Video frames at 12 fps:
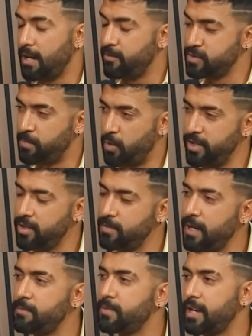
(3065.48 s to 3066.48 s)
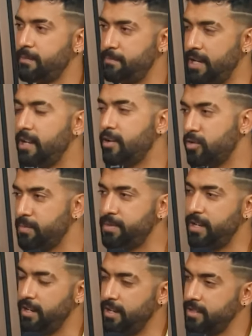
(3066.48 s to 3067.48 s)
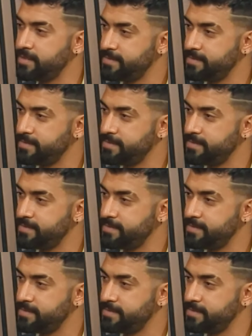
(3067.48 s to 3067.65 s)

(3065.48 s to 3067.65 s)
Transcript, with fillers: I was born in Dubai, but I mainly grew up in India.